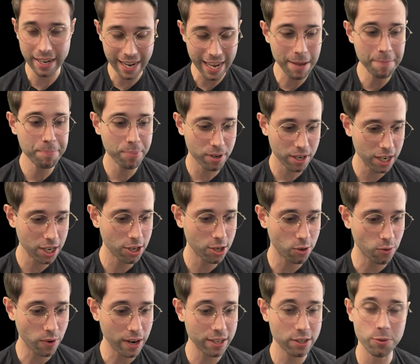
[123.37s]
input
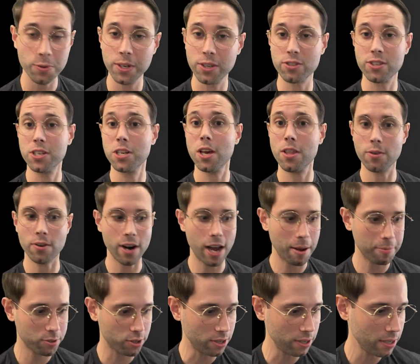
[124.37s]
EQ, right? So here's another
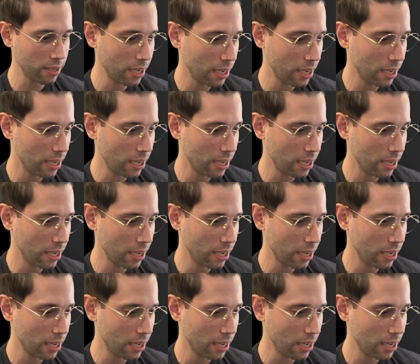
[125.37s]
option.